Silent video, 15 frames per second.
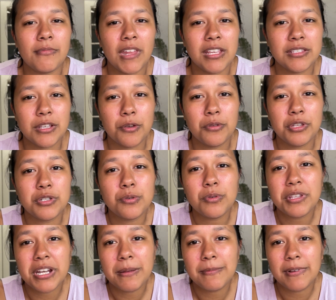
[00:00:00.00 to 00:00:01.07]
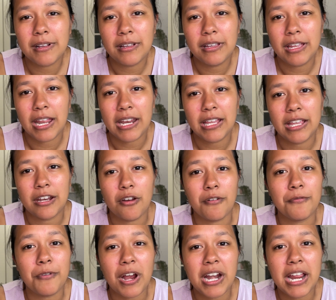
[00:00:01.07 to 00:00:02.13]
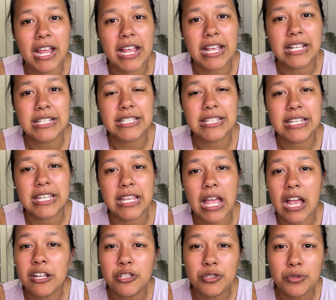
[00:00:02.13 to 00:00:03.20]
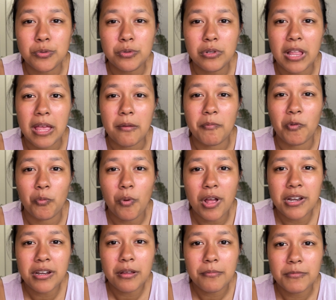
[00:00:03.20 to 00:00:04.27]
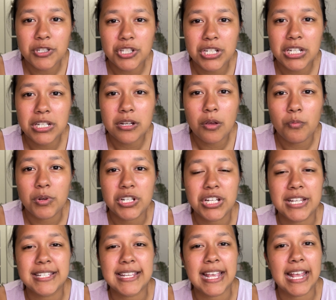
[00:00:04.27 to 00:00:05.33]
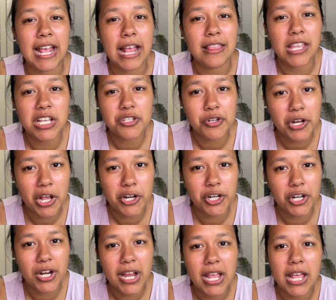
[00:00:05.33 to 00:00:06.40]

So the tool that I'm getting in on Friday is the Xtool M1 machine, which is a laser cutter,